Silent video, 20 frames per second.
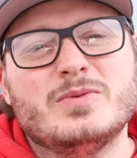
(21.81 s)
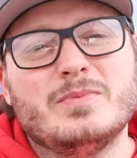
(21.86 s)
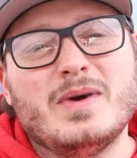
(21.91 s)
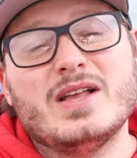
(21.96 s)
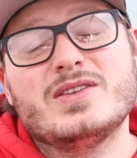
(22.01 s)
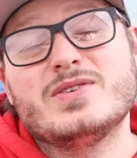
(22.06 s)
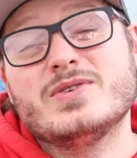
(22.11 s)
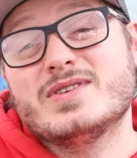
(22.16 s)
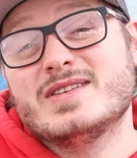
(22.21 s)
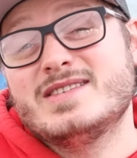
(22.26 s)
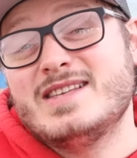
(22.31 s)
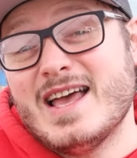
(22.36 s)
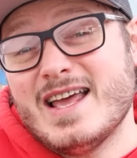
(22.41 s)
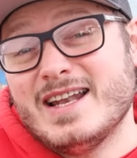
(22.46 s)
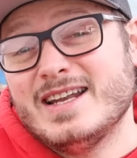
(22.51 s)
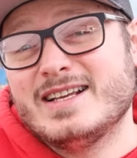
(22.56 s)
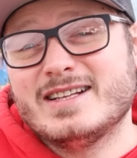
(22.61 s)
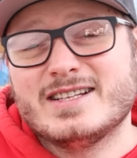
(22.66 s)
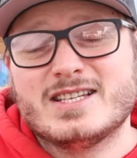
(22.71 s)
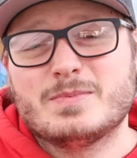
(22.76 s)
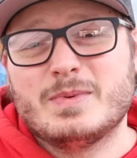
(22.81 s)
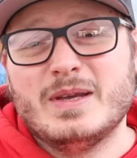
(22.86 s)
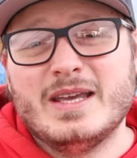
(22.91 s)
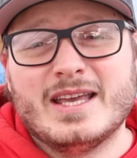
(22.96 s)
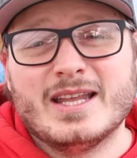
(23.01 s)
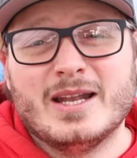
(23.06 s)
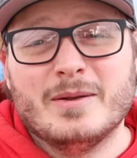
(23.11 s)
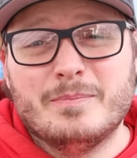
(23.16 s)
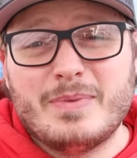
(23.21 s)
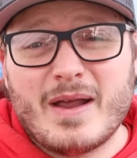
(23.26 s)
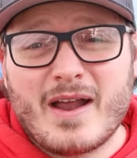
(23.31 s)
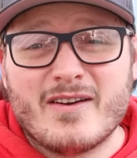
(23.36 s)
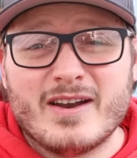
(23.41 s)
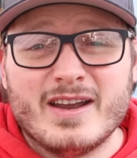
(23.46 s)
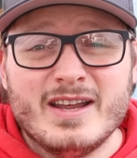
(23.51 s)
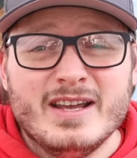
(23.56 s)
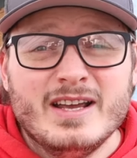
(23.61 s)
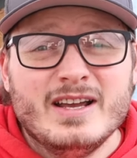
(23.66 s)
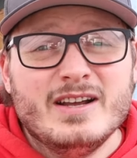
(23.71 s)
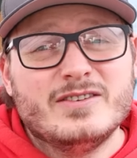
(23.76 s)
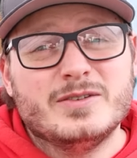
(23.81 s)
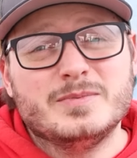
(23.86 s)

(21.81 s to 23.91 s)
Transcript: tomatoes are technically speaking a berry